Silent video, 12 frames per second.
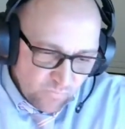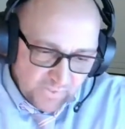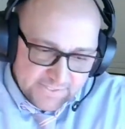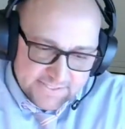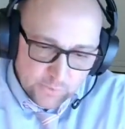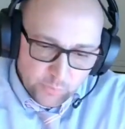
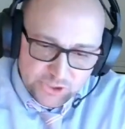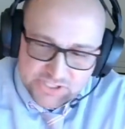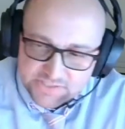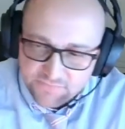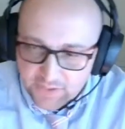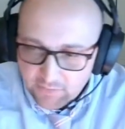He said, we
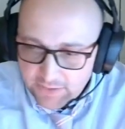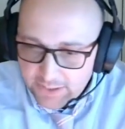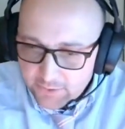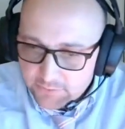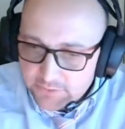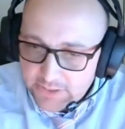just found
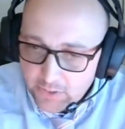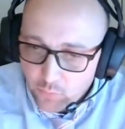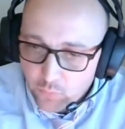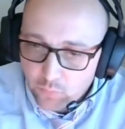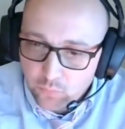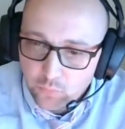out that
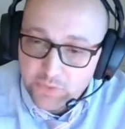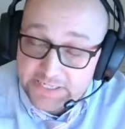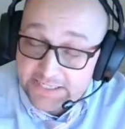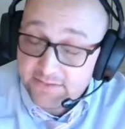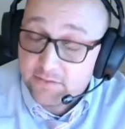we need